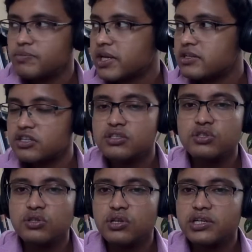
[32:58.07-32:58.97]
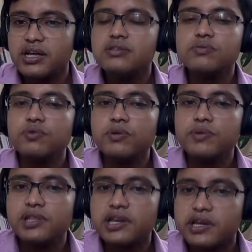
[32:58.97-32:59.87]
Because it doesn't
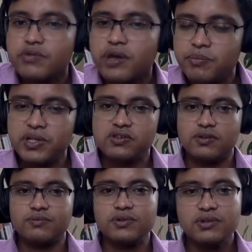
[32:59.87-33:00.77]
fulfill the requirements of